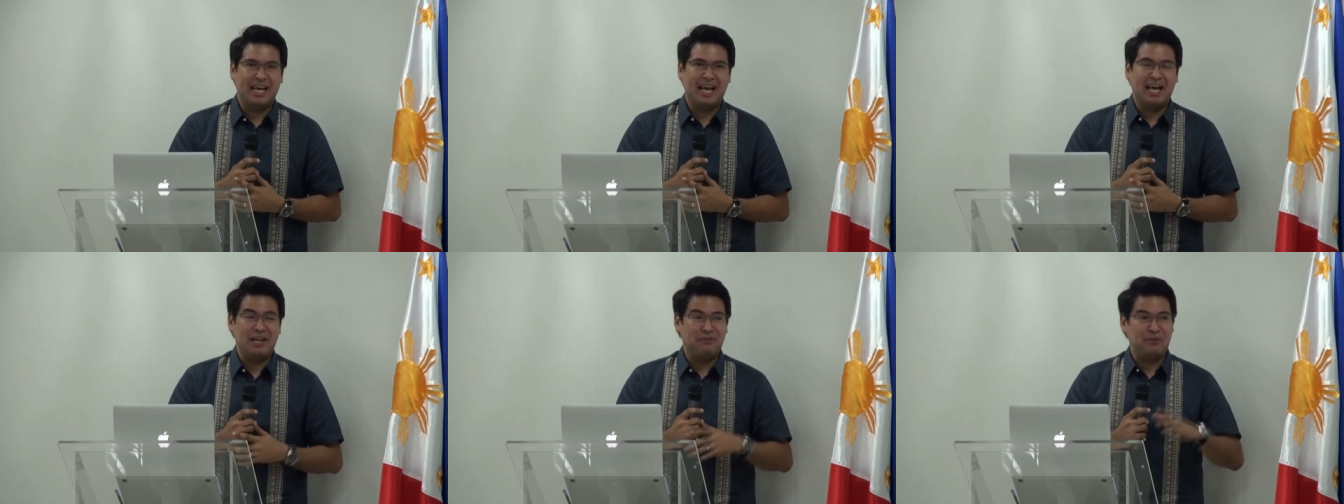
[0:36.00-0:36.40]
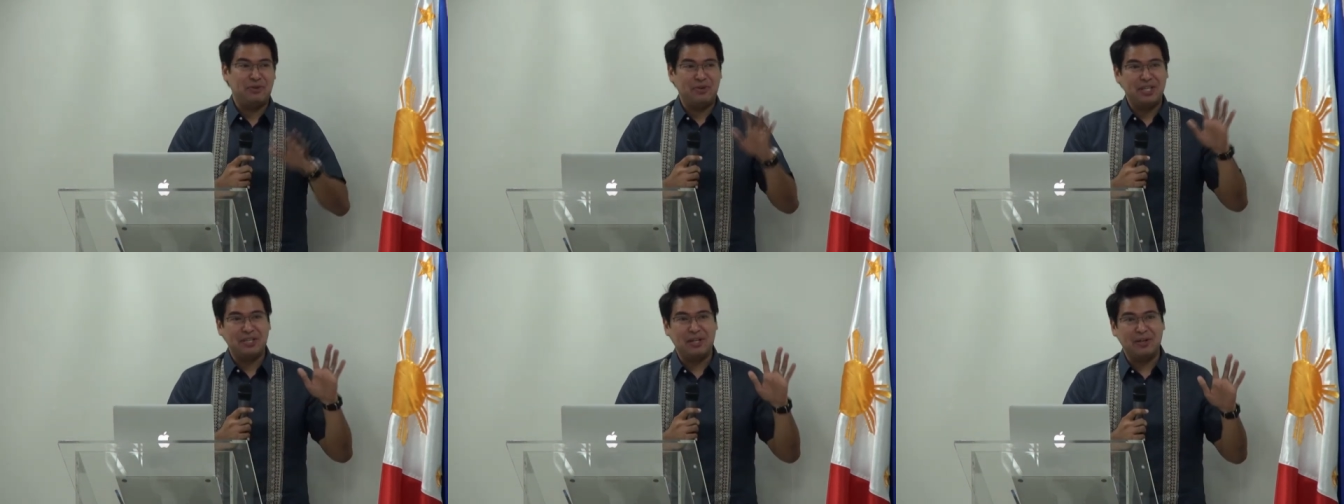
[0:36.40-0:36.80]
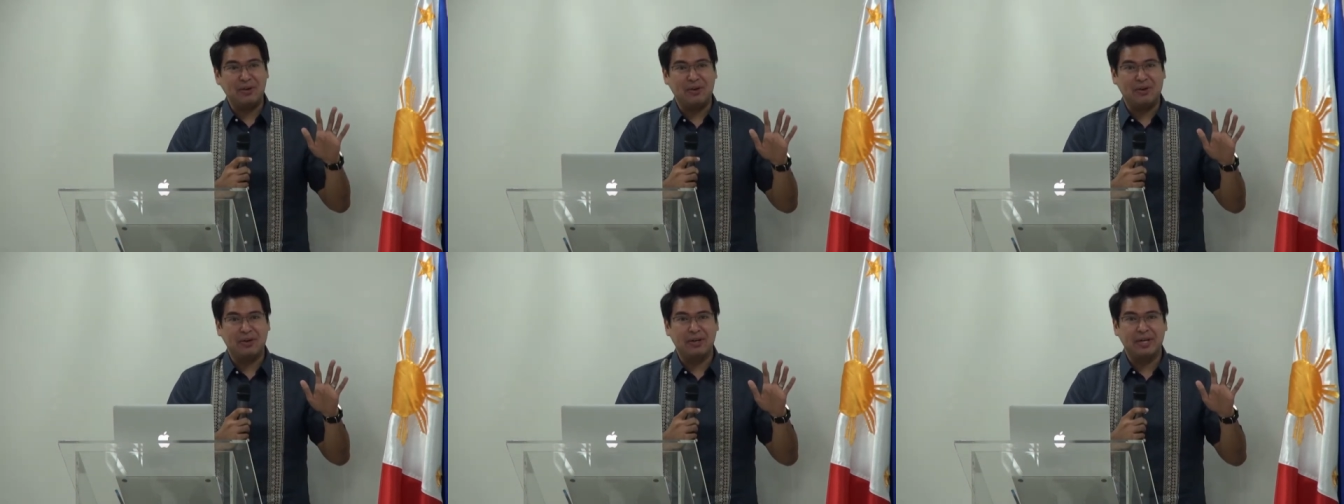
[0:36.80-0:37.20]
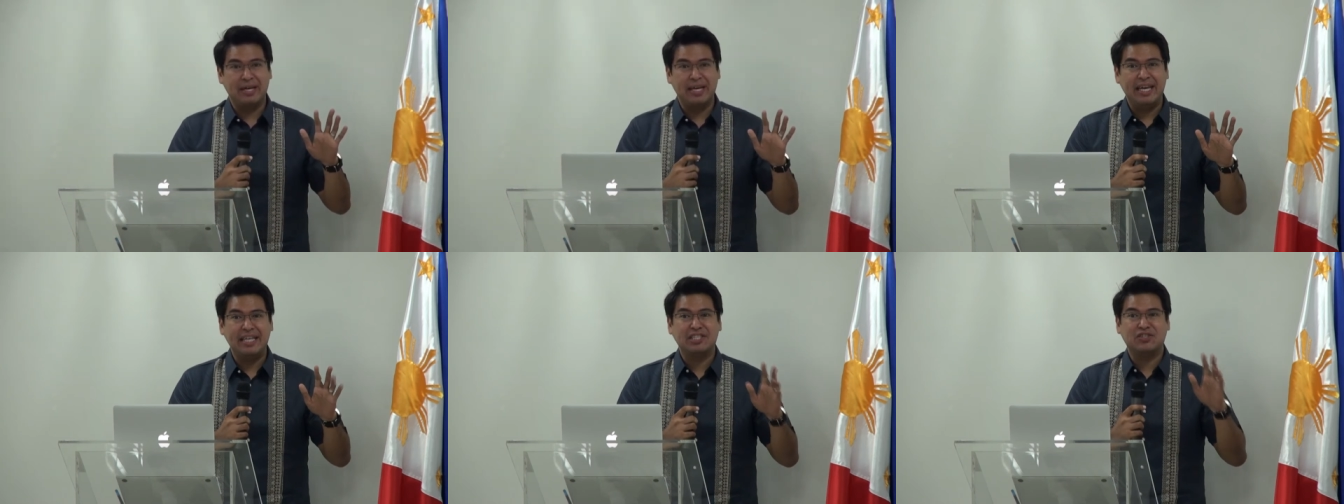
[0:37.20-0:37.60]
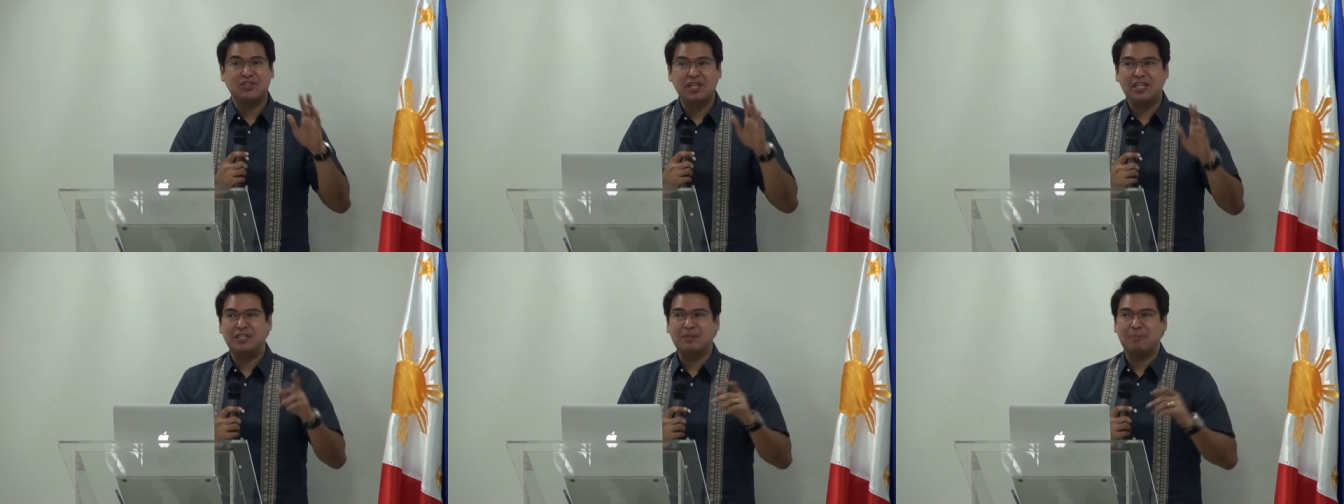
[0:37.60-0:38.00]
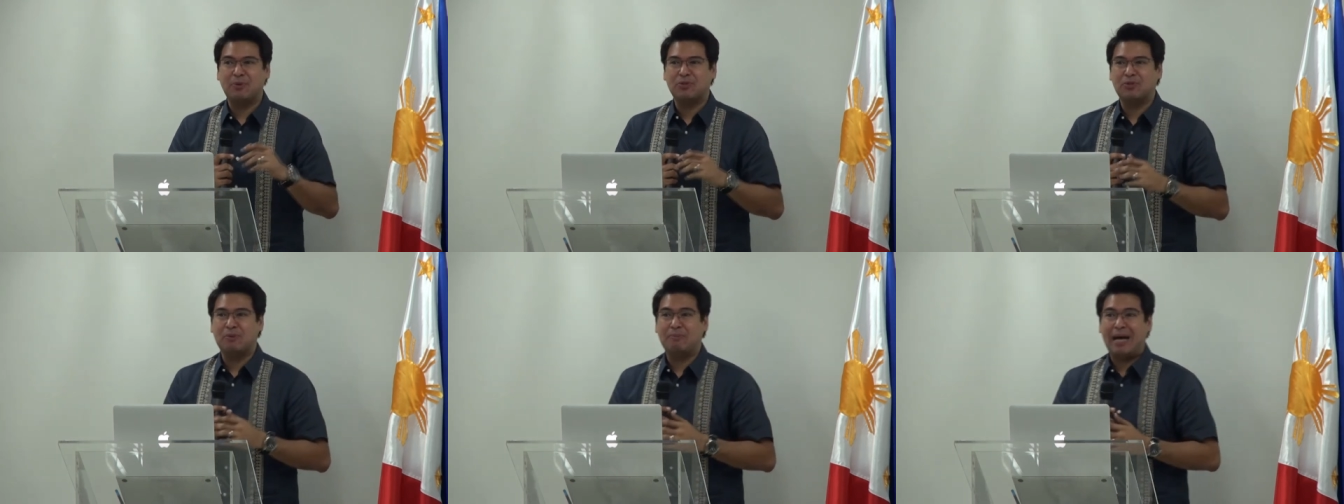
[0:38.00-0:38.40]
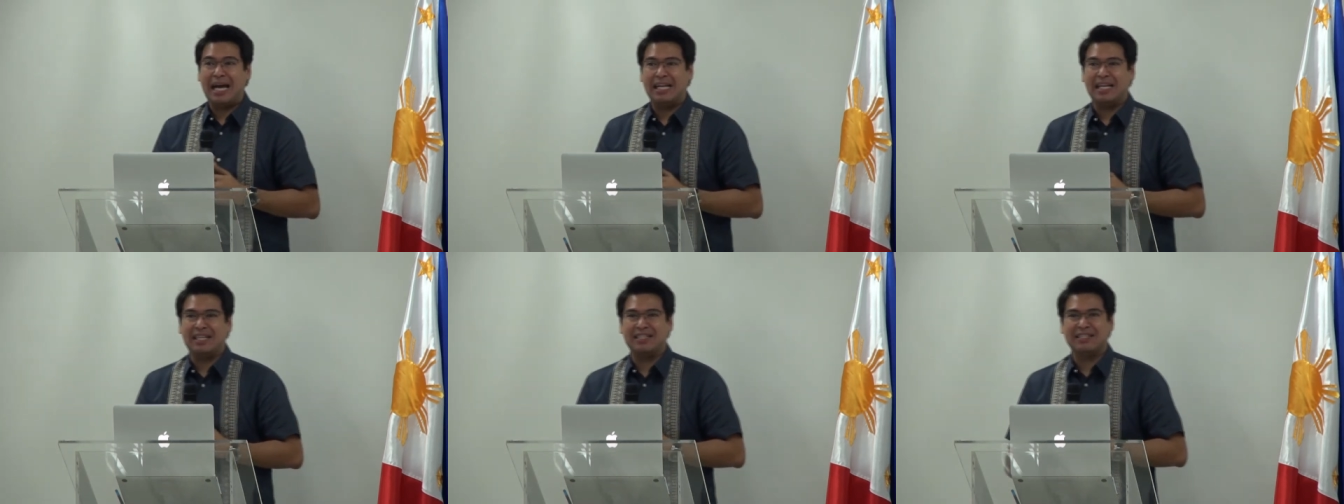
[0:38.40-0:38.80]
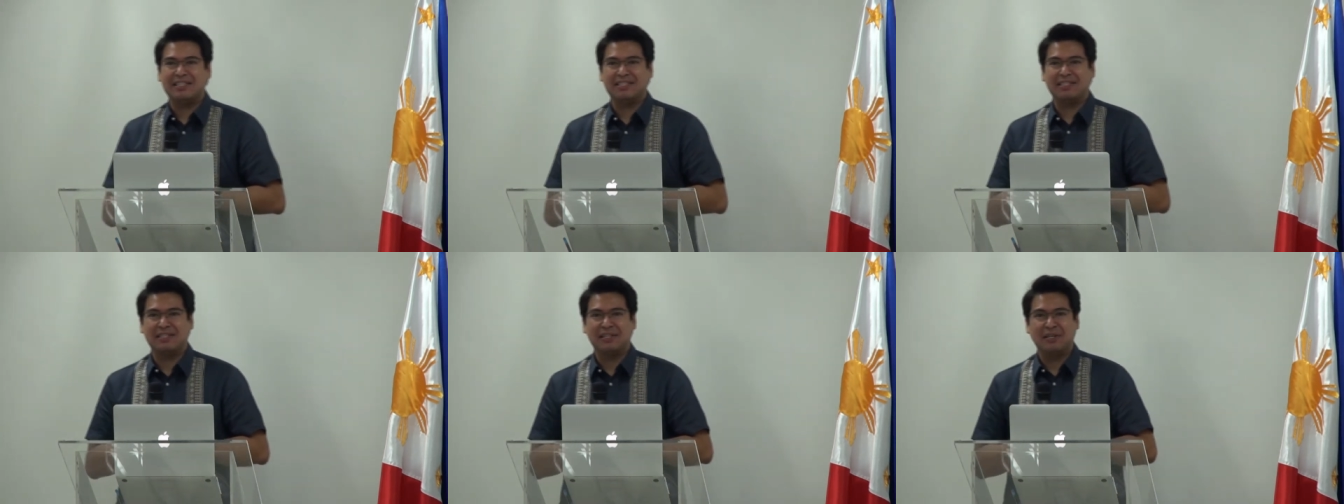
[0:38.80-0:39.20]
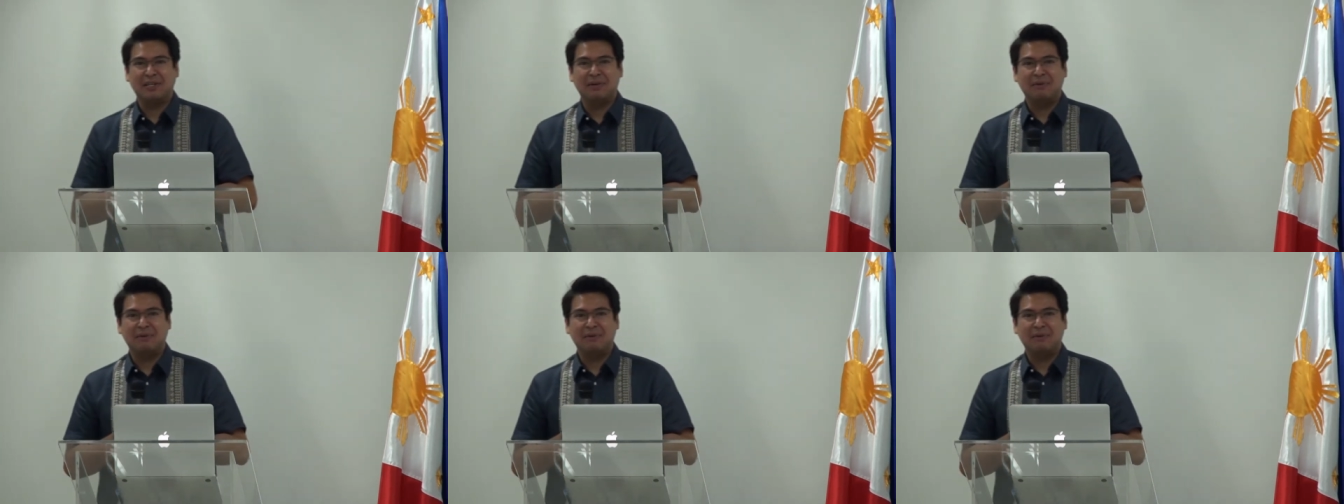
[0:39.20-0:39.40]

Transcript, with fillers: uh, if you read the law, it's really supposed to balance